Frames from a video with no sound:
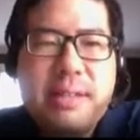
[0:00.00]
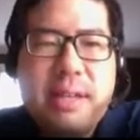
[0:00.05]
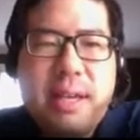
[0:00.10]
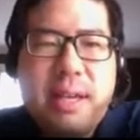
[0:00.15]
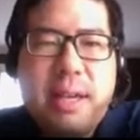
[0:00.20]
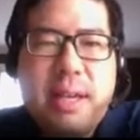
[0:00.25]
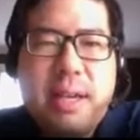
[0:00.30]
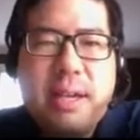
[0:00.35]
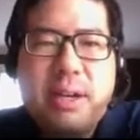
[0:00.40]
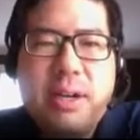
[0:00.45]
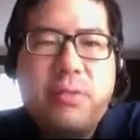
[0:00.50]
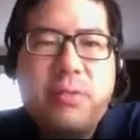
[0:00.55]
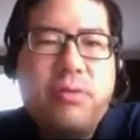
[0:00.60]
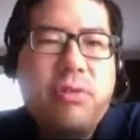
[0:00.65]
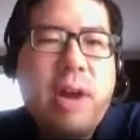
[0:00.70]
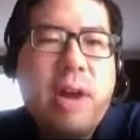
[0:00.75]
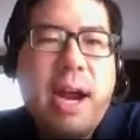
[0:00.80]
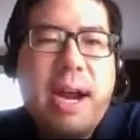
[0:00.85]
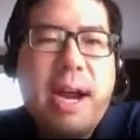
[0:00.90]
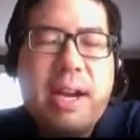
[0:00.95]
in a
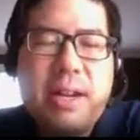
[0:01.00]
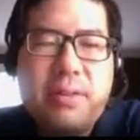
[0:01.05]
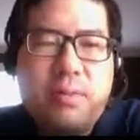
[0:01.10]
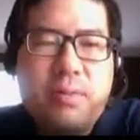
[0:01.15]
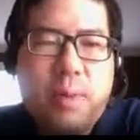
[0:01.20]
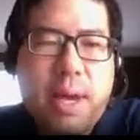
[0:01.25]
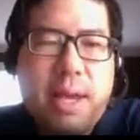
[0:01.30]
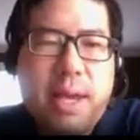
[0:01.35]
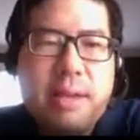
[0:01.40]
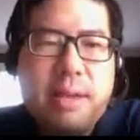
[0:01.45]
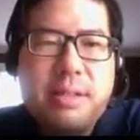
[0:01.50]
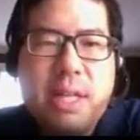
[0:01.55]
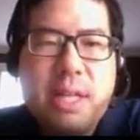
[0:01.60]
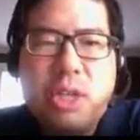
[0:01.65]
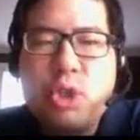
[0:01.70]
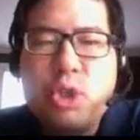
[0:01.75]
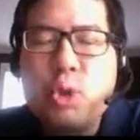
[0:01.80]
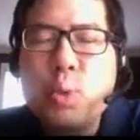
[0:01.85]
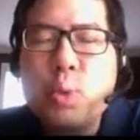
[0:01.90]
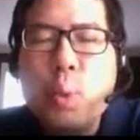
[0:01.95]
variety of ways. They
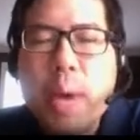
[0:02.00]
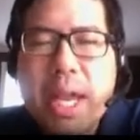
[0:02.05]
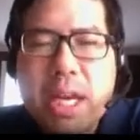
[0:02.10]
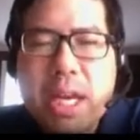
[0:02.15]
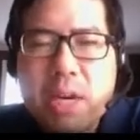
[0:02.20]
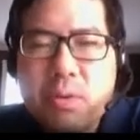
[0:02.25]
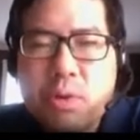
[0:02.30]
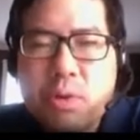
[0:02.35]
do waiting